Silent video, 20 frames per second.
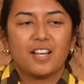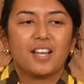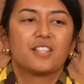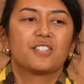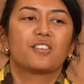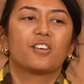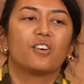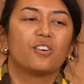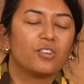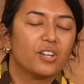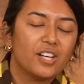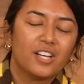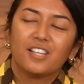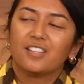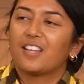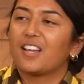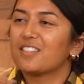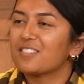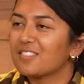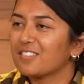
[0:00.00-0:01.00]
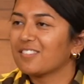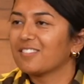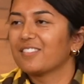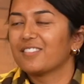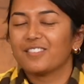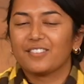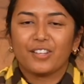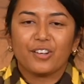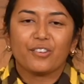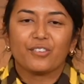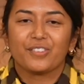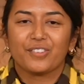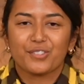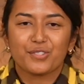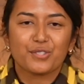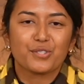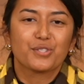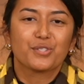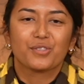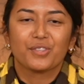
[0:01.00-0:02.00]
So that's, you know,
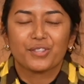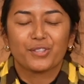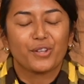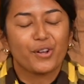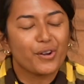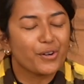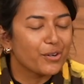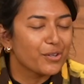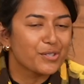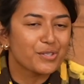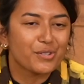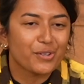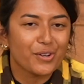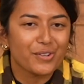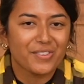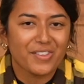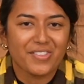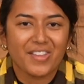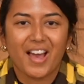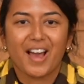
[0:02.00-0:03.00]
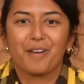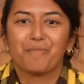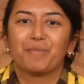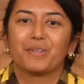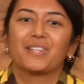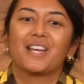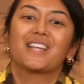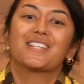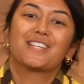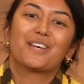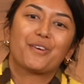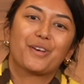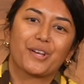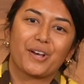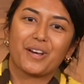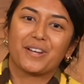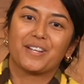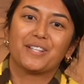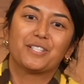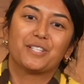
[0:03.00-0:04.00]
there's a longer story than that, but that's how I
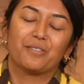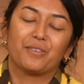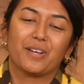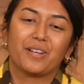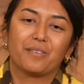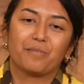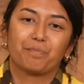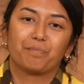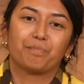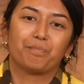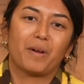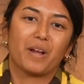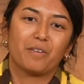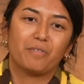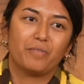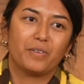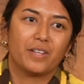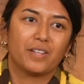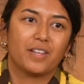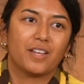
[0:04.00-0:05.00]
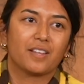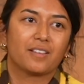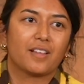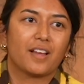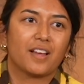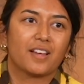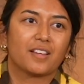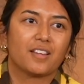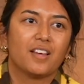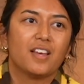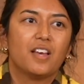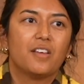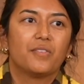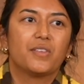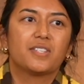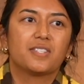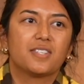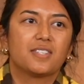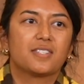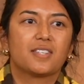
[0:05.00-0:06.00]
got into it, by feeling like
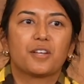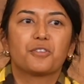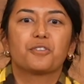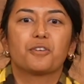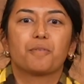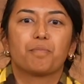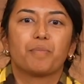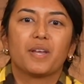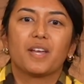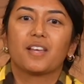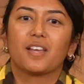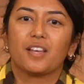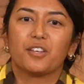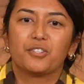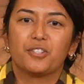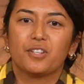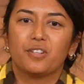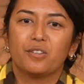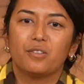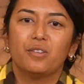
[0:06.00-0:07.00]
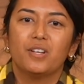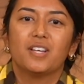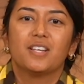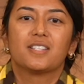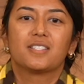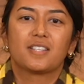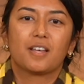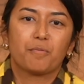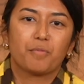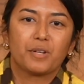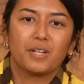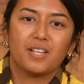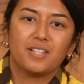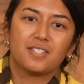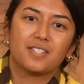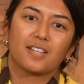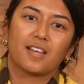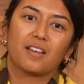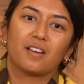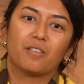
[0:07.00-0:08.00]
this is such a big issue, someone
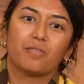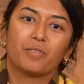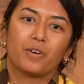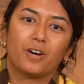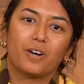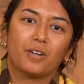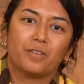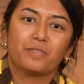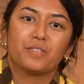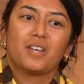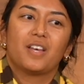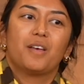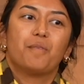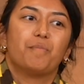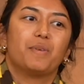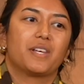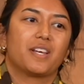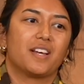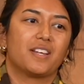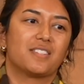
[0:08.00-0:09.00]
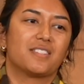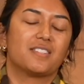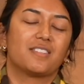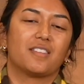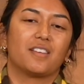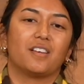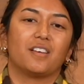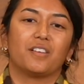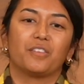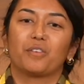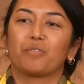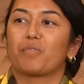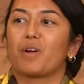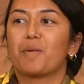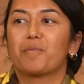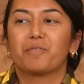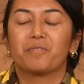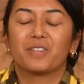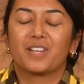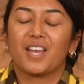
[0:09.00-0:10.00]
needs to get involved because the
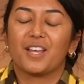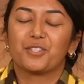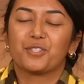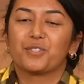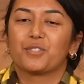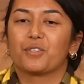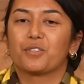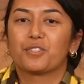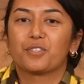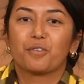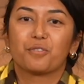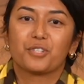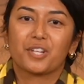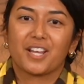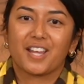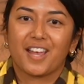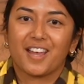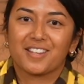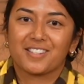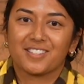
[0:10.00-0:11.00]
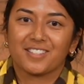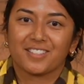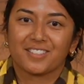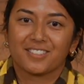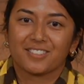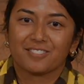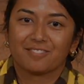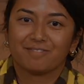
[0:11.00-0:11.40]
ramifications are so gigantic.